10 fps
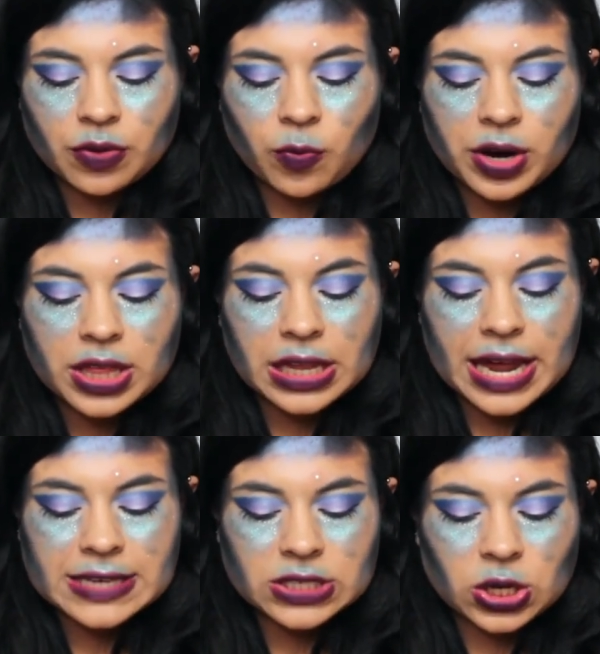one of the
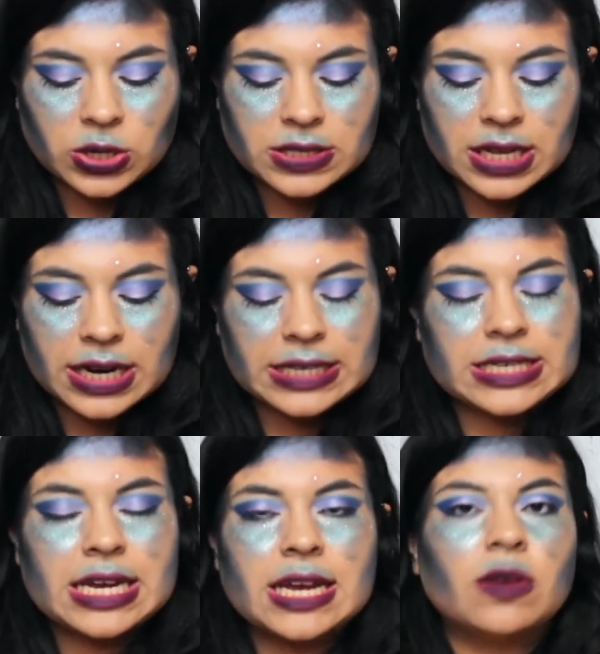last looks that I
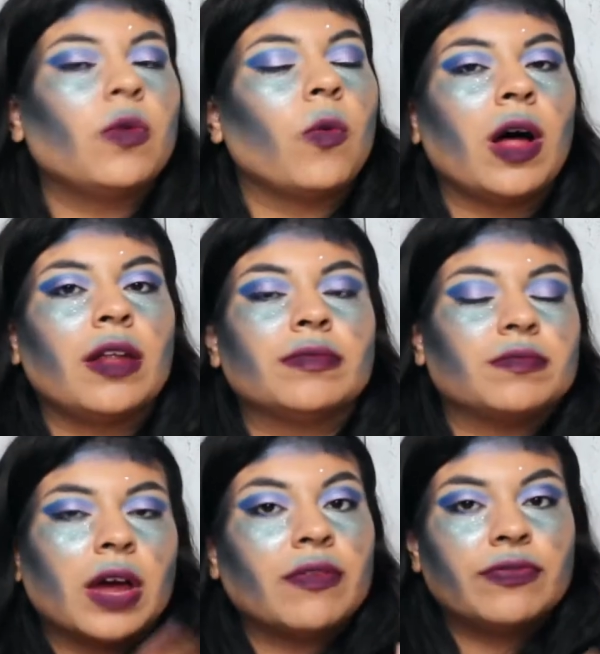did while
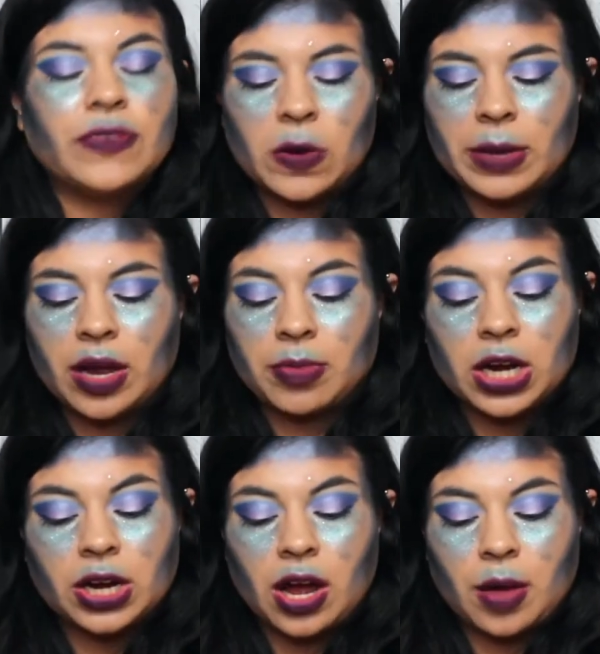I'm filming. I'm
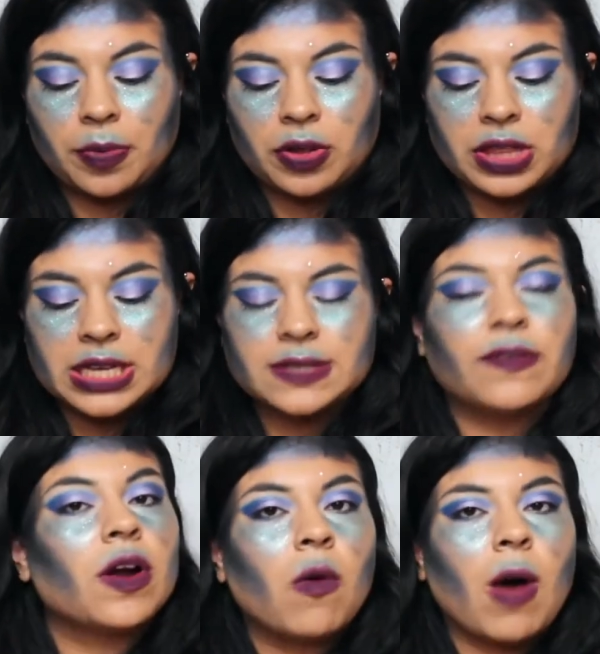not going to upload this
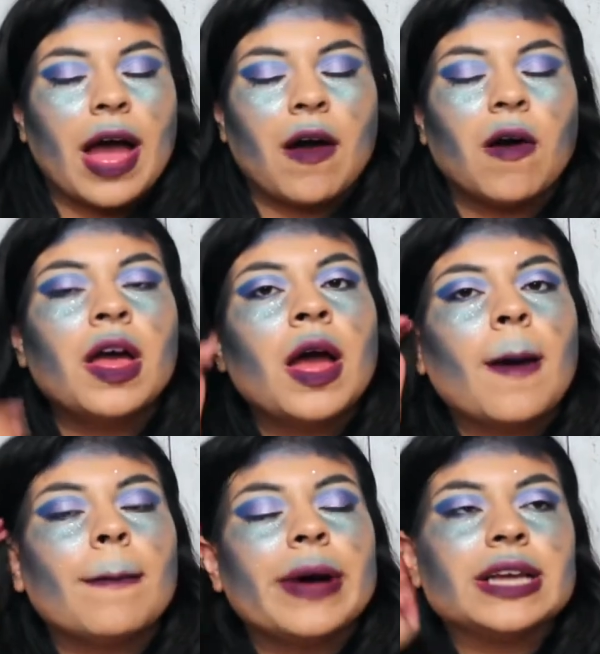for a while,
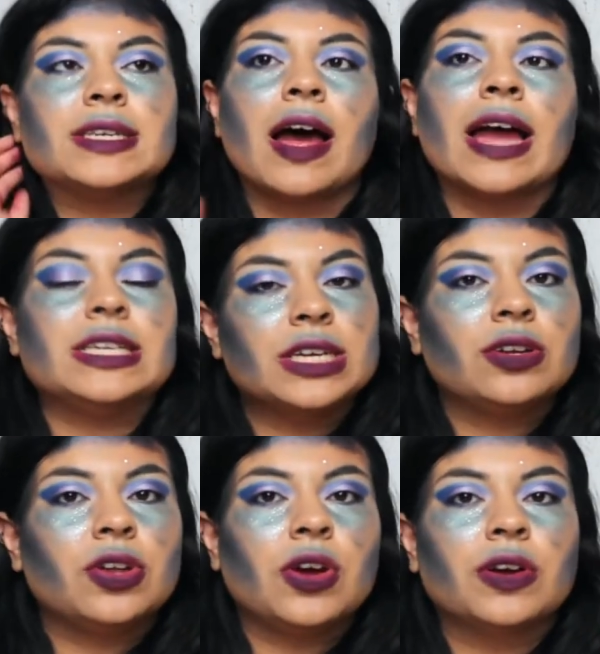but I did
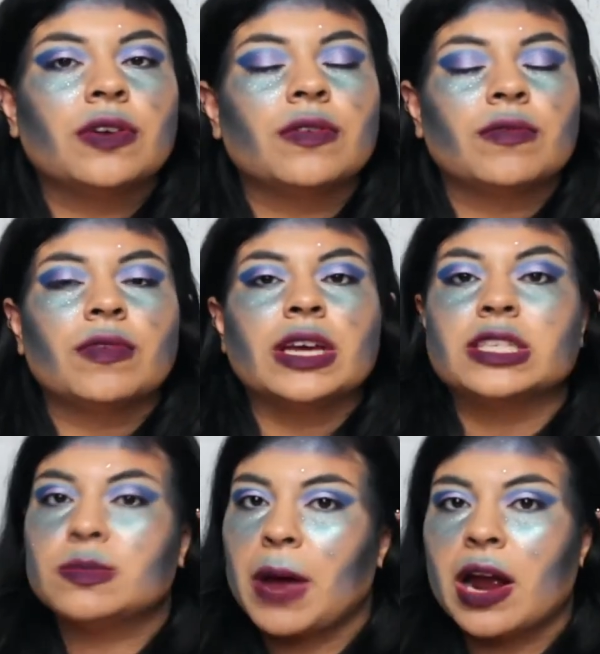a look
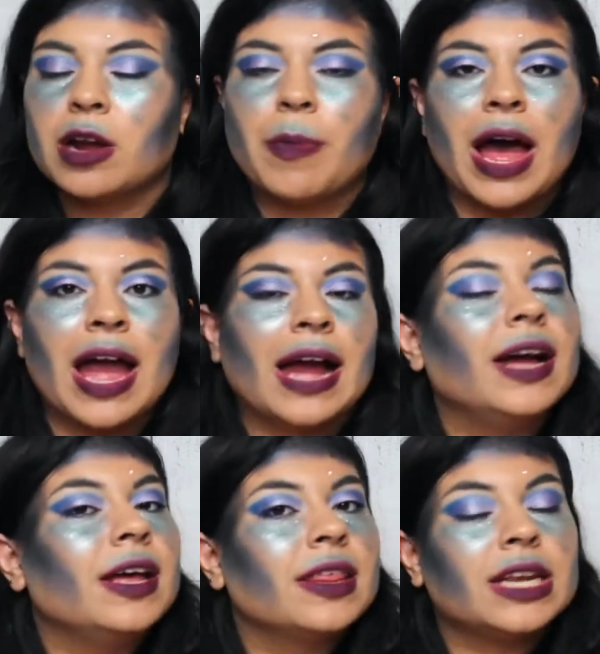inspired by
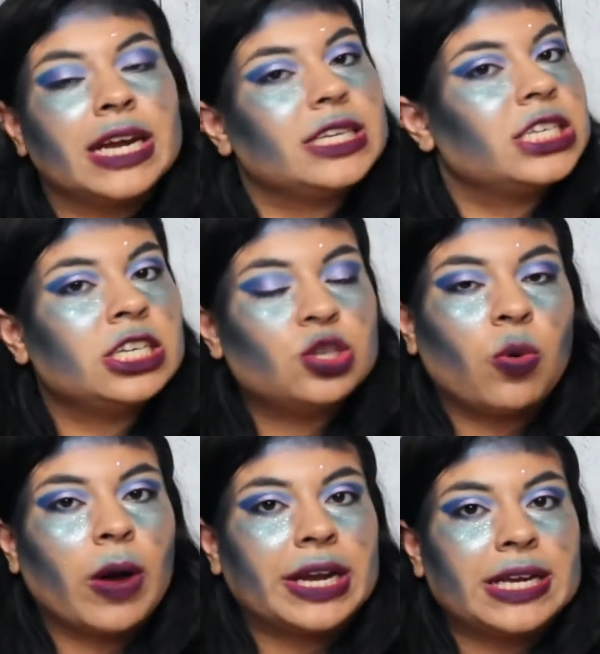the
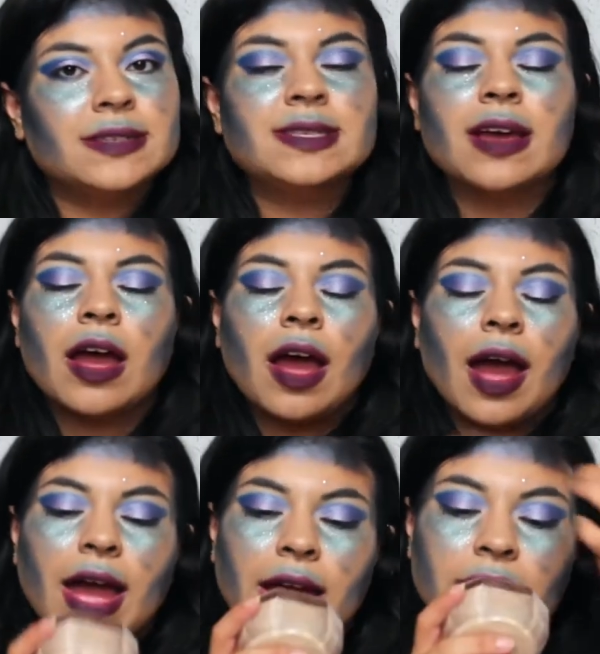1920s,
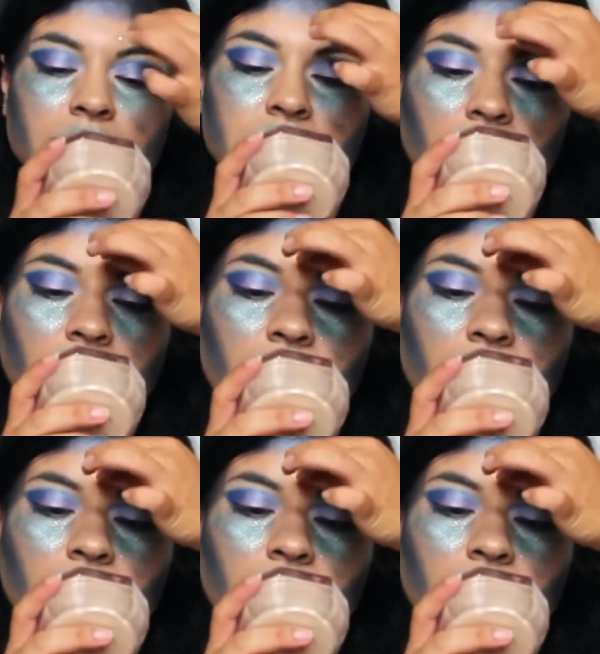and